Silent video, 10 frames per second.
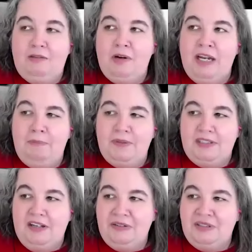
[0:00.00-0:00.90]
three
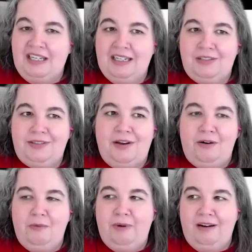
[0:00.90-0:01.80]
episodes. Like it's
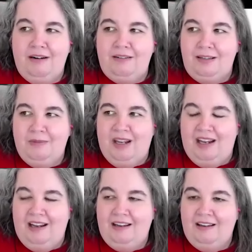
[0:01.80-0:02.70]
so weird to
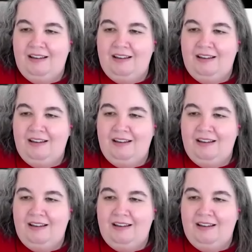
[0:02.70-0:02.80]
me.